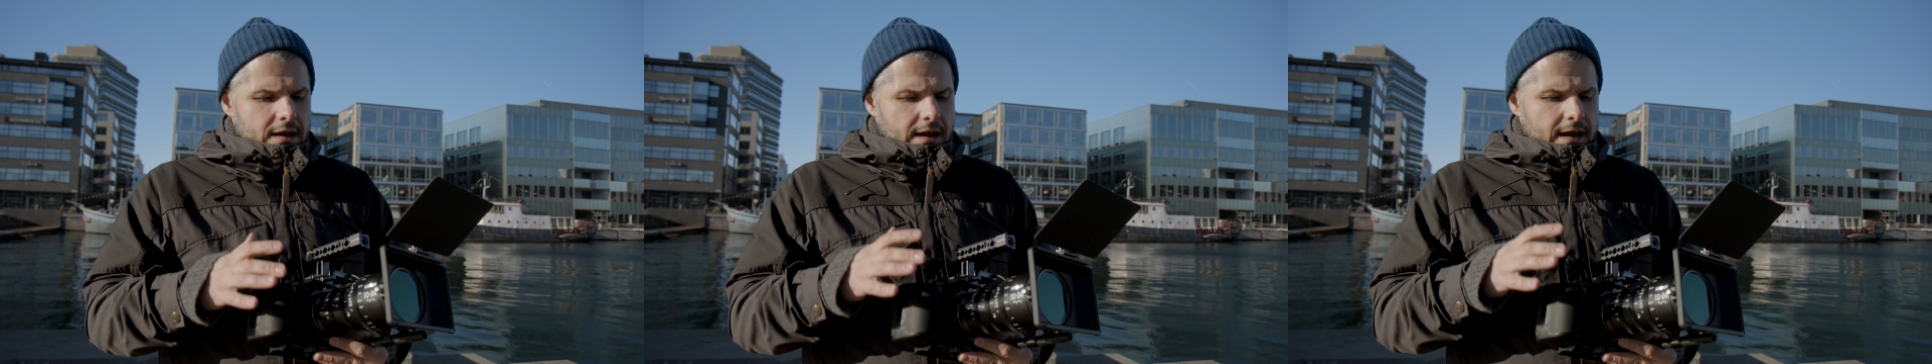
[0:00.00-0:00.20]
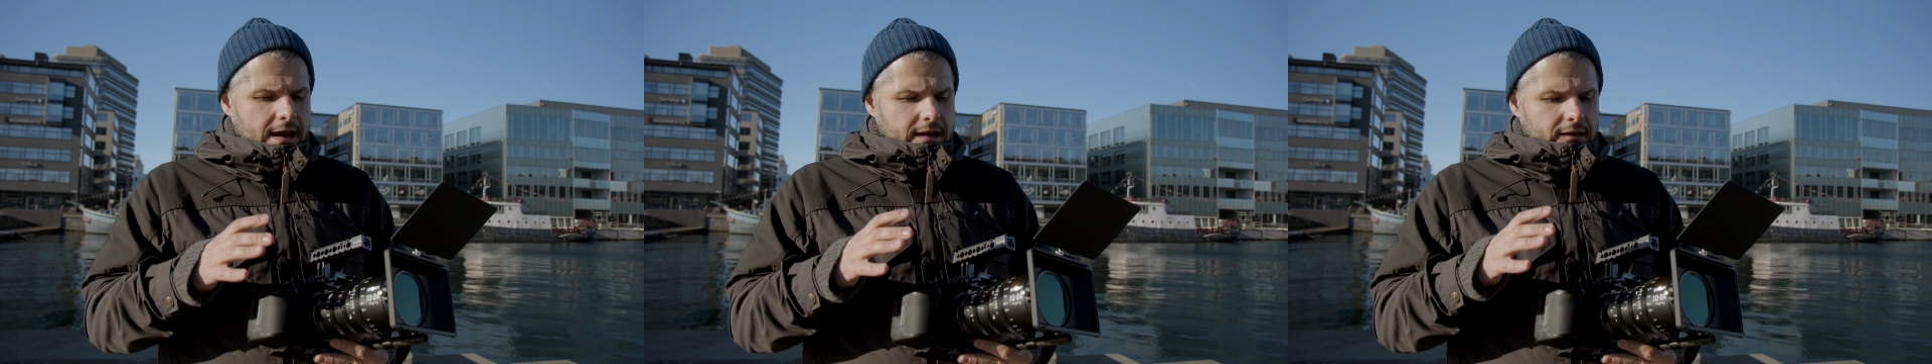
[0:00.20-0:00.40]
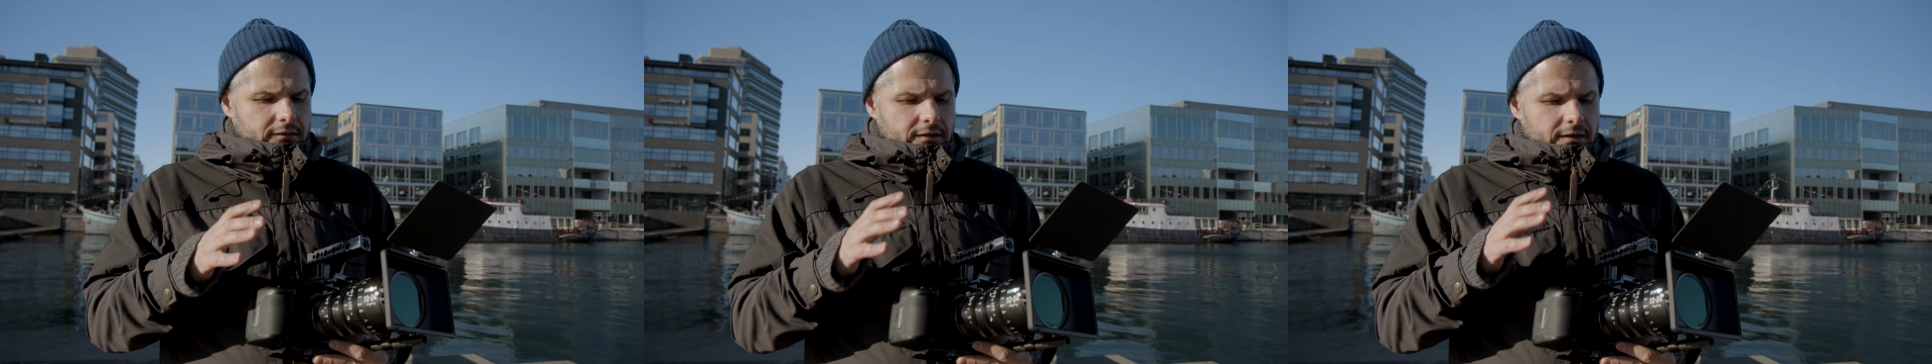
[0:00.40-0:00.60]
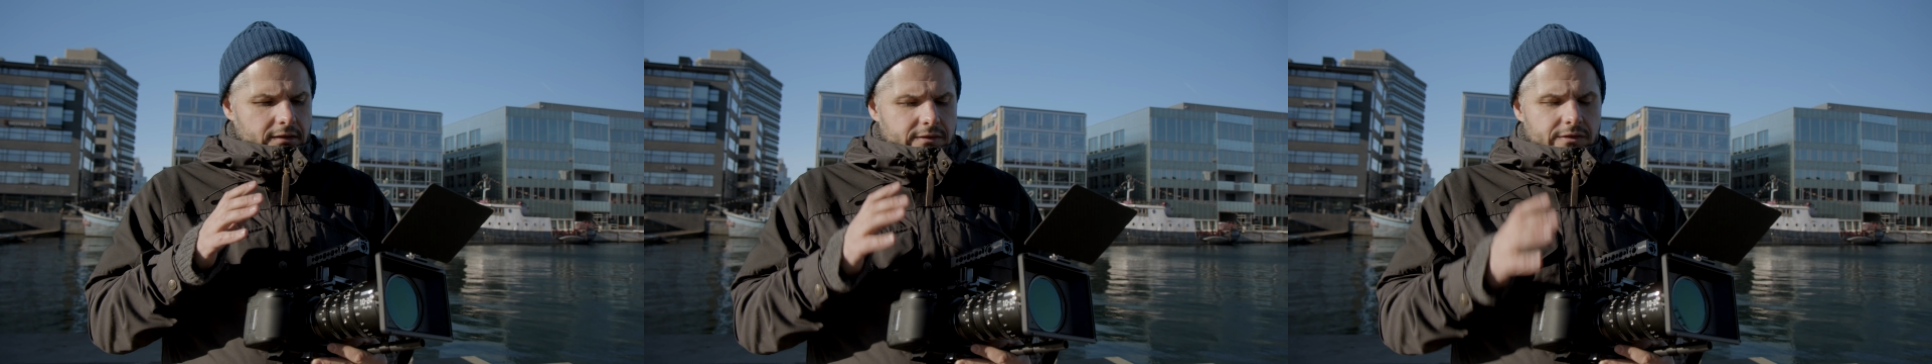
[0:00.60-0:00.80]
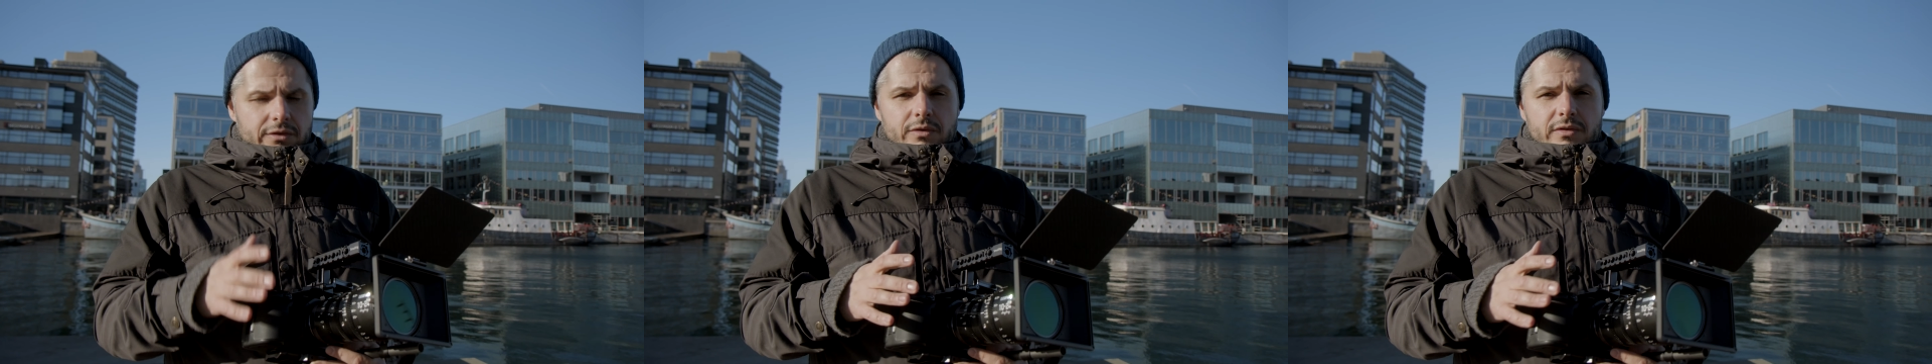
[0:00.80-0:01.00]
and
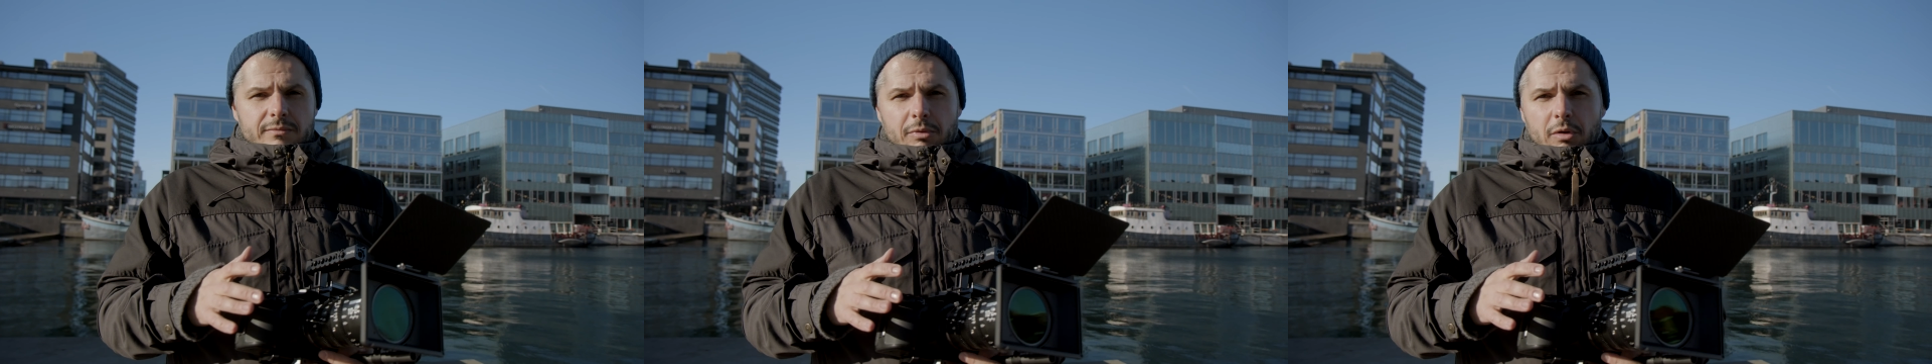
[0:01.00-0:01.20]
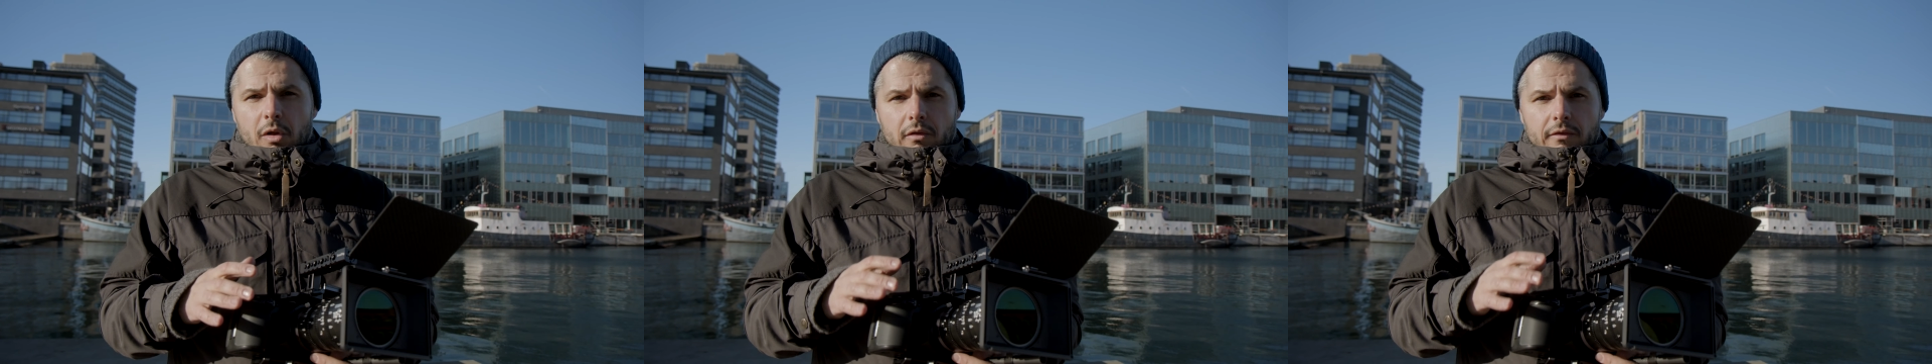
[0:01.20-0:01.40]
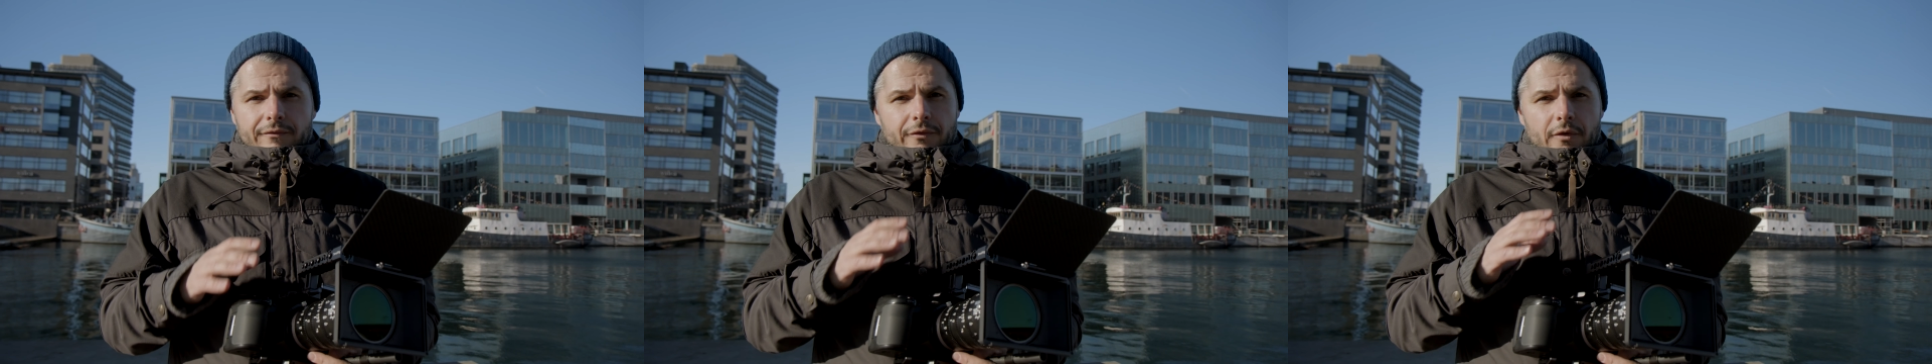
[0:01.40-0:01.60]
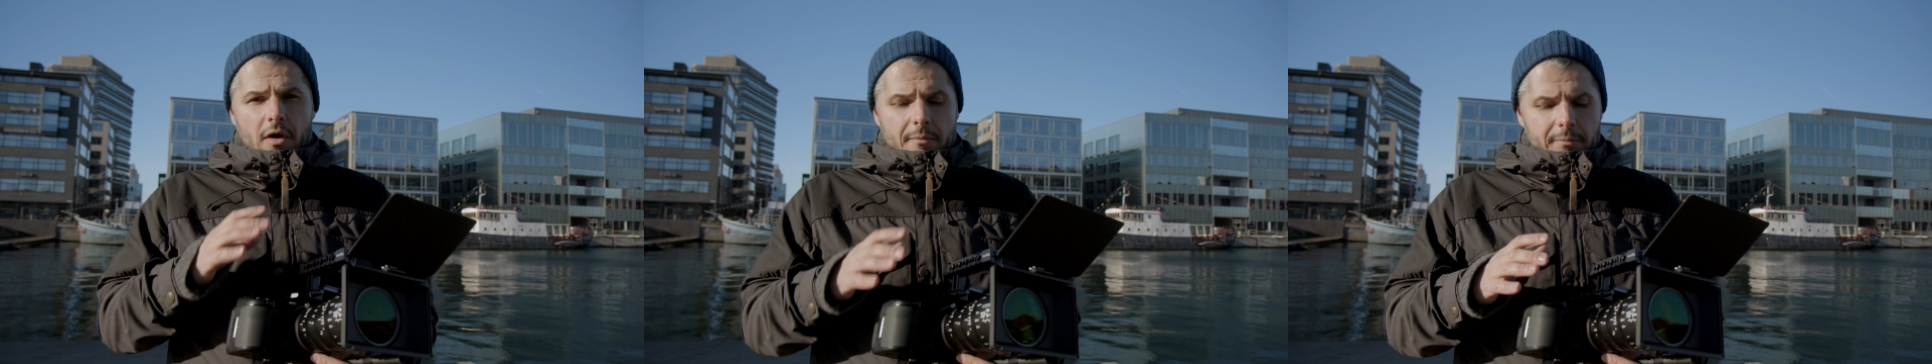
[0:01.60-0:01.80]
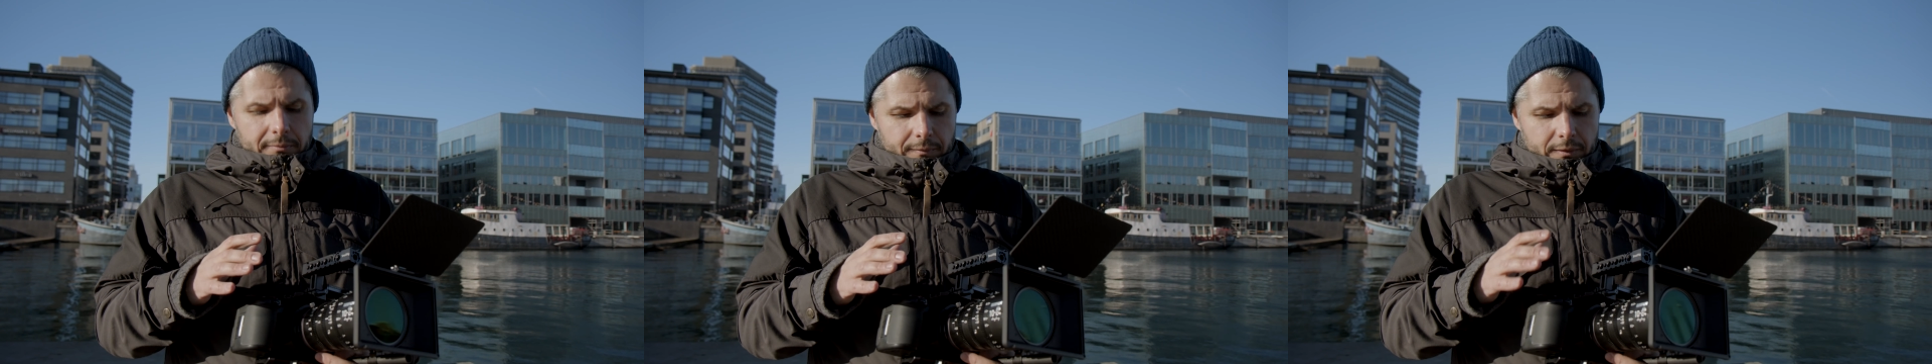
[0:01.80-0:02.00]
it's usable
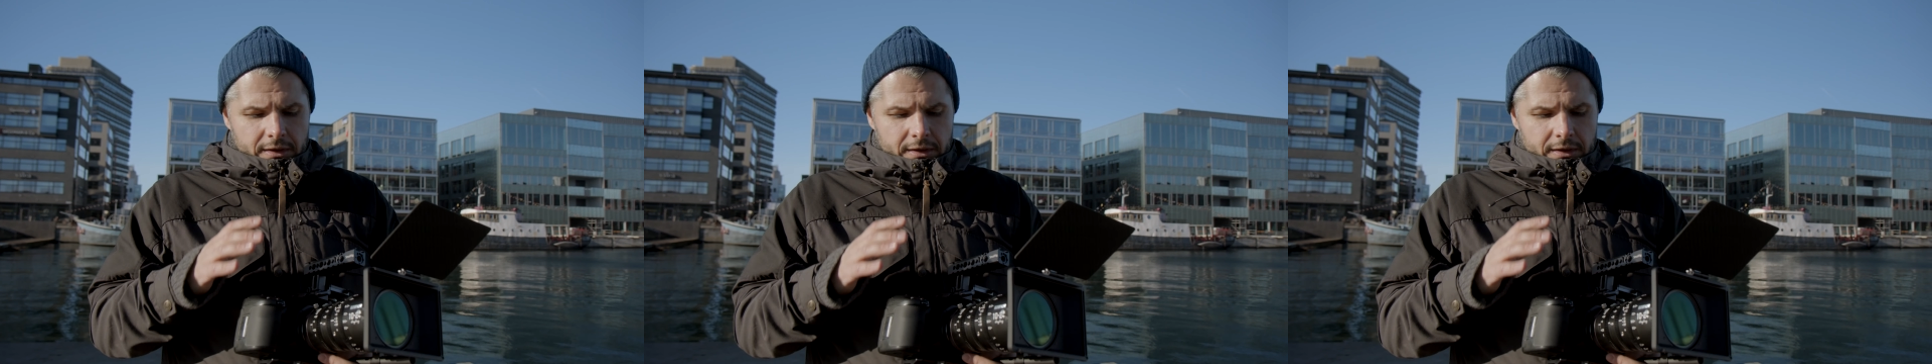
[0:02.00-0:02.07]
from